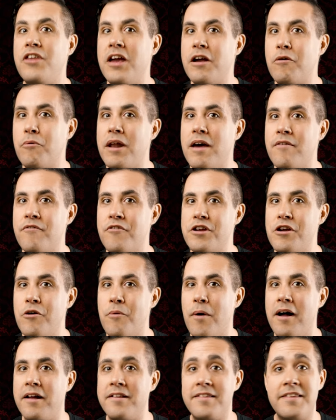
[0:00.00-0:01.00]
Think whatever you
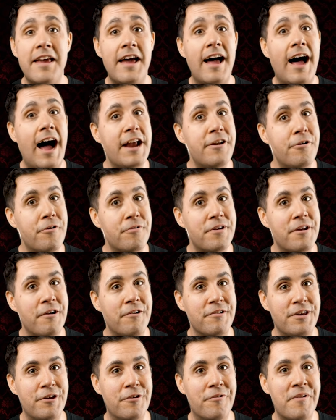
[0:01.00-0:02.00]
want. I don't
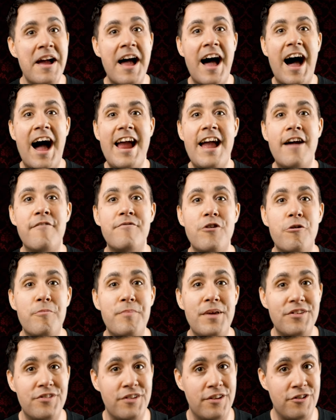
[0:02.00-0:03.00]
know you. I have no
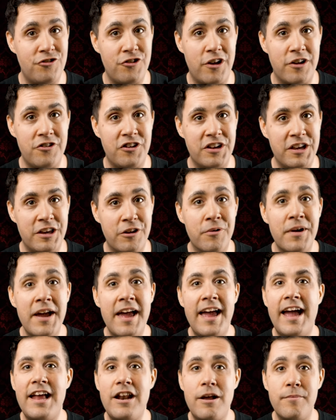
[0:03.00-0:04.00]
business judging you.
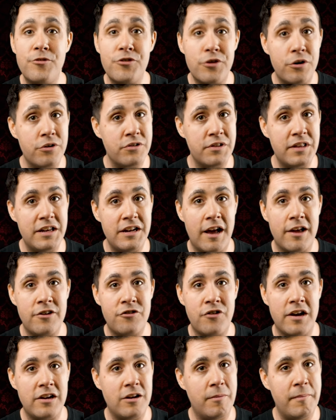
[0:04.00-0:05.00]
And I'm certainly not
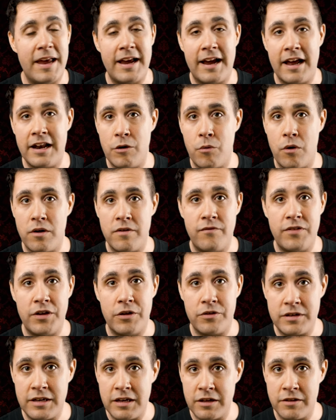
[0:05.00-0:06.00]
trying to make anyone
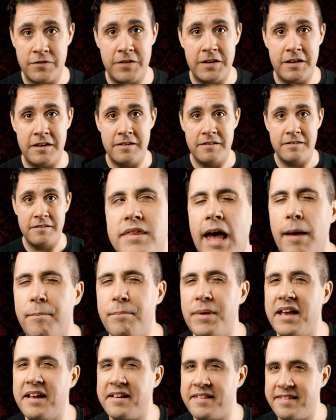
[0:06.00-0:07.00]
feel guilty. But
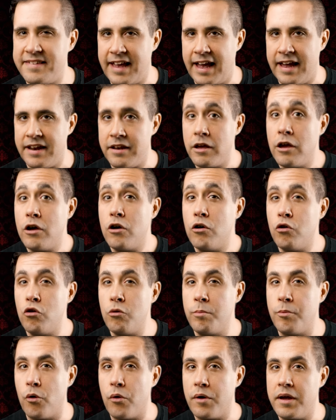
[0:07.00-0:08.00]
that being said,
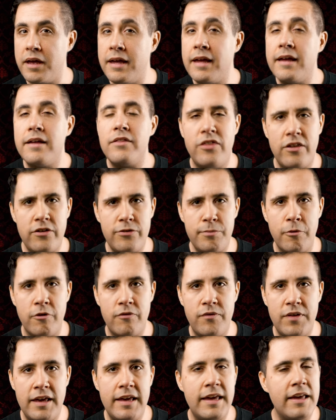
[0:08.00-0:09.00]
hoo boy, this
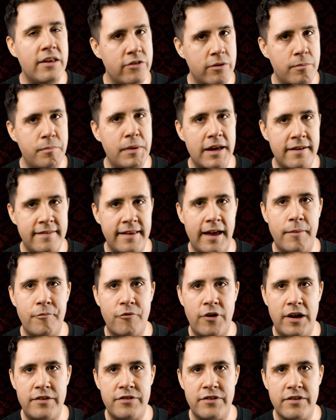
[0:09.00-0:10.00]
movie is a big time
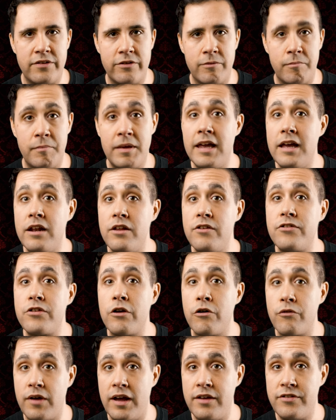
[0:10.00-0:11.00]
racism. It is
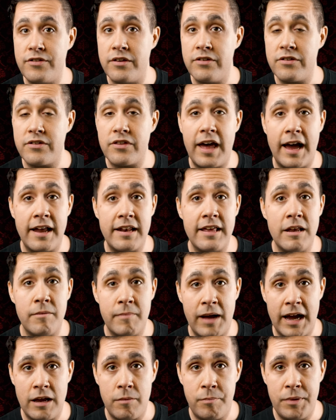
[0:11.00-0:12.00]
so racist that, in
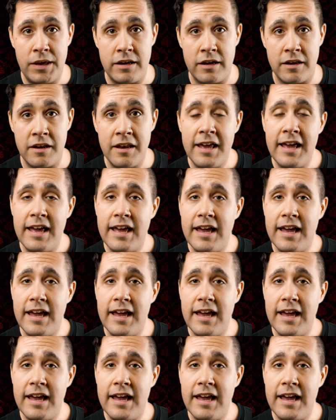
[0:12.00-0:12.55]
my opinion,